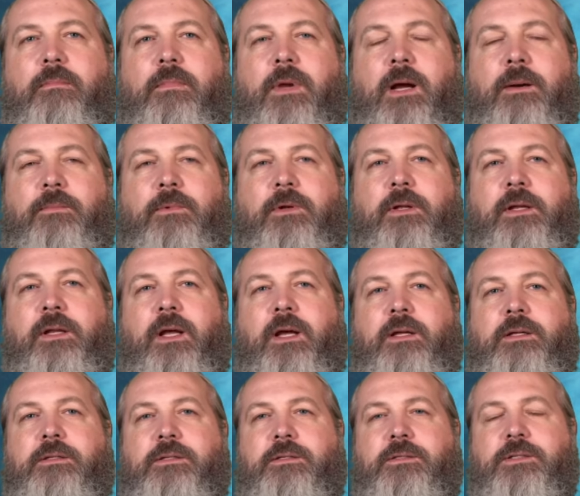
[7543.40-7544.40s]
really
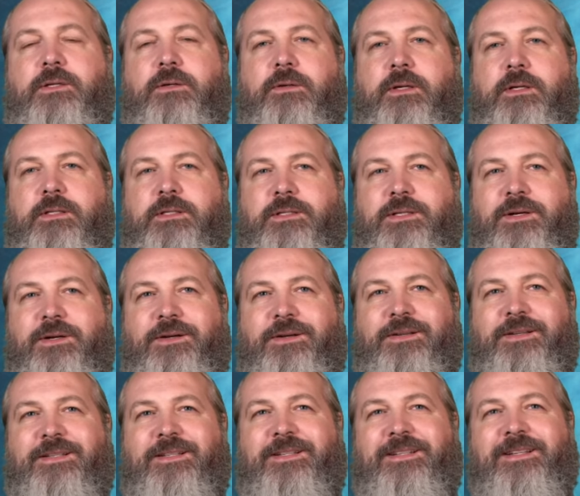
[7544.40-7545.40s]
not so
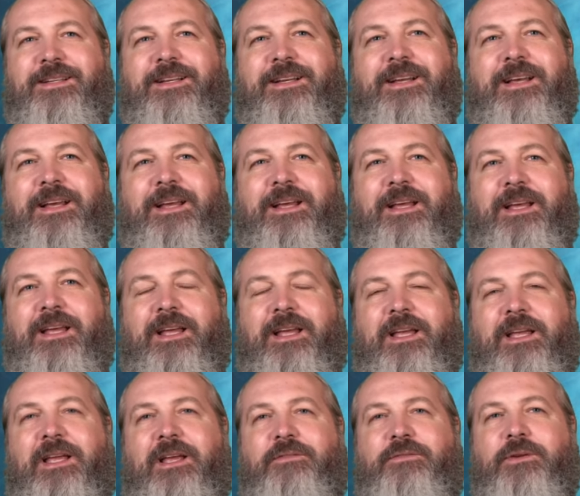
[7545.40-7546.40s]
concerned.
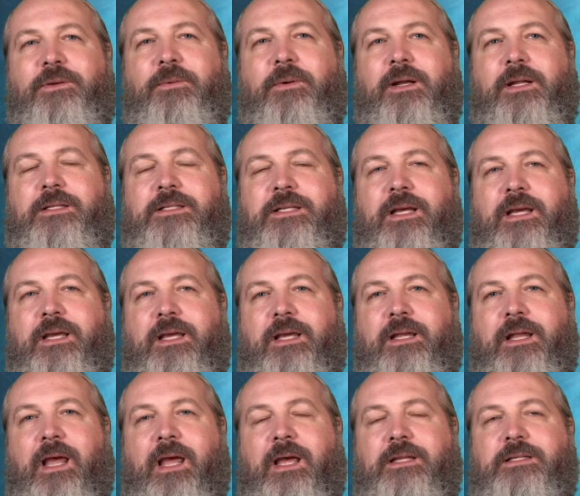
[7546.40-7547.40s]
If you want to take
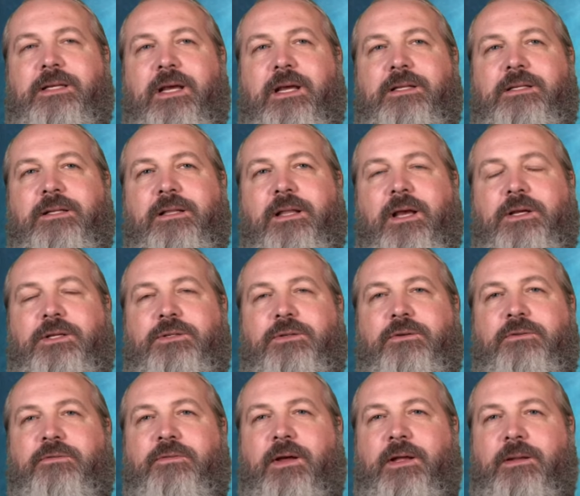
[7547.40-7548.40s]
an
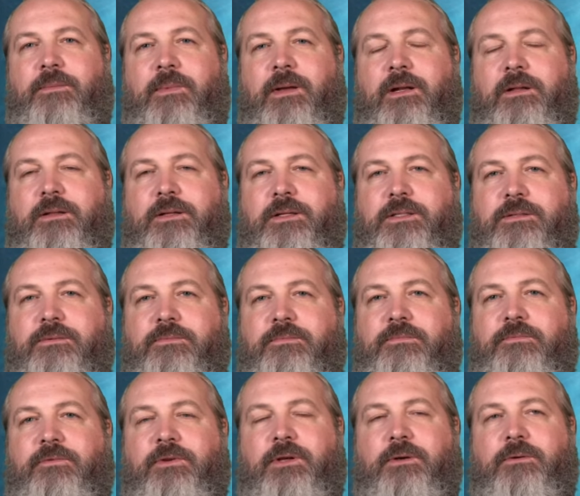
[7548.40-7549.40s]
anti-intellectual fundamentalist
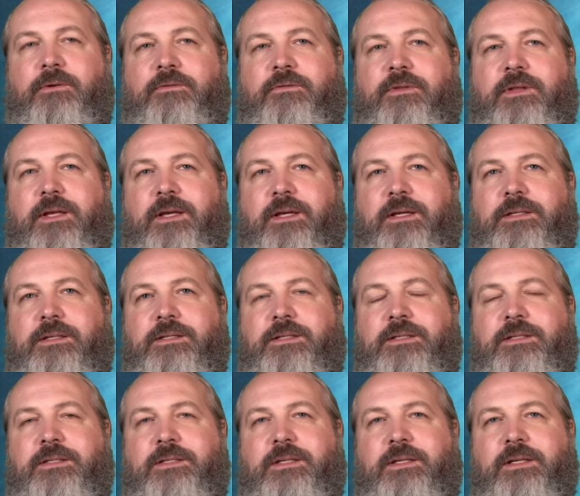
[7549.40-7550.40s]
view of
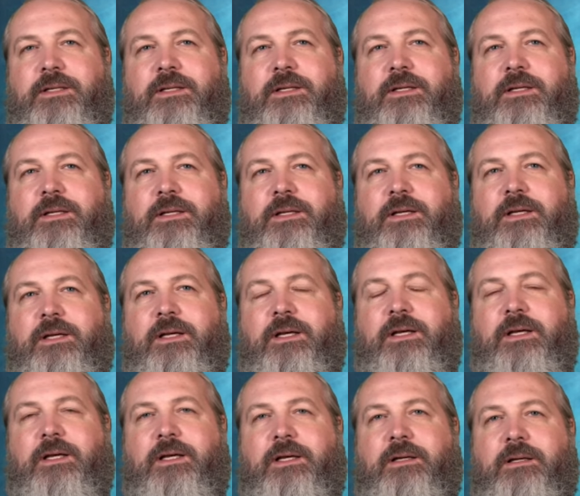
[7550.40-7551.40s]
things,
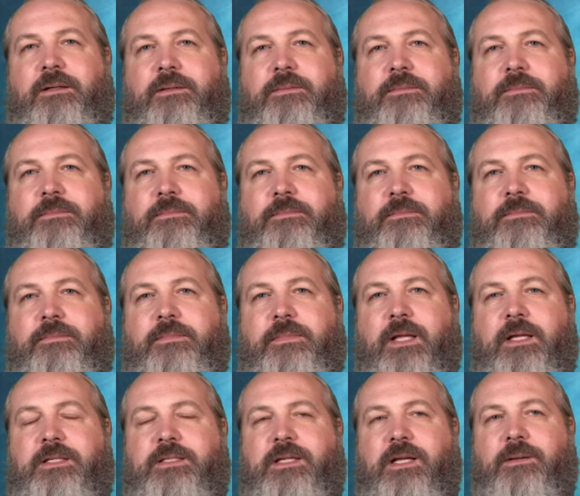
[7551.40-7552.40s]

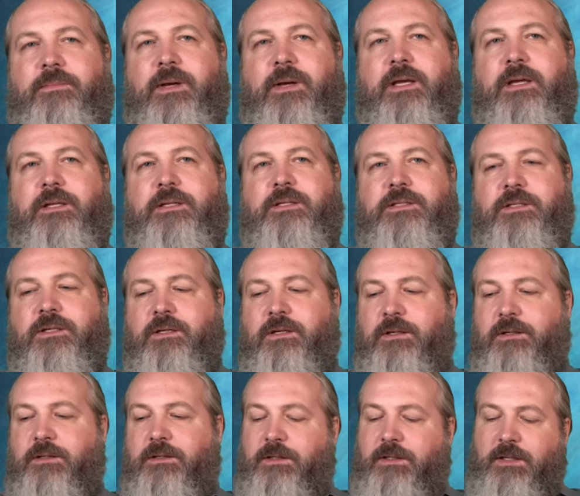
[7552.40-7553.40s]
that's not my
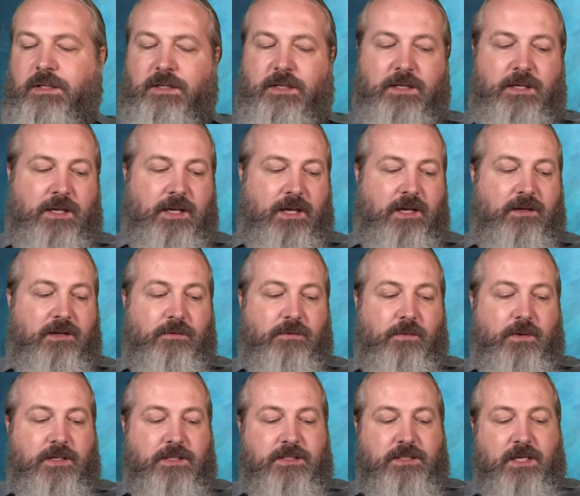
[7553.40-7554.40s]
concern. And if you
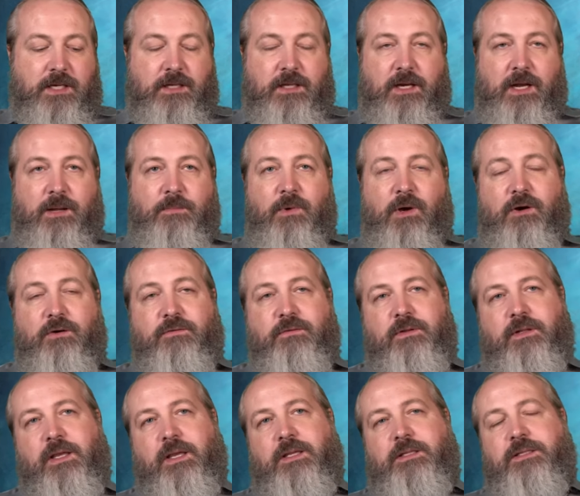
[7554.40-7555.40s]
want to say that I'm
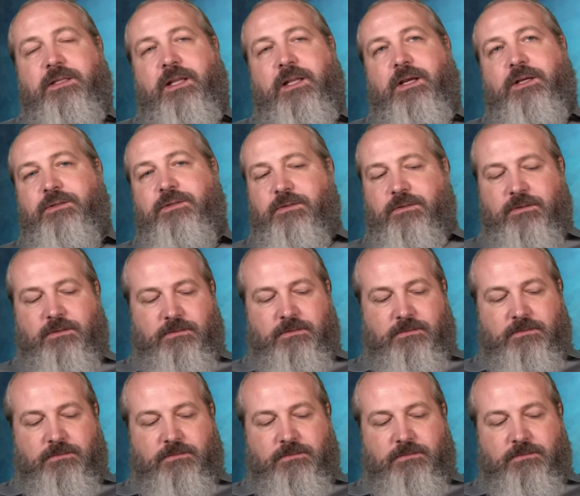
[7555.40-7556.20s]
overly intellectual,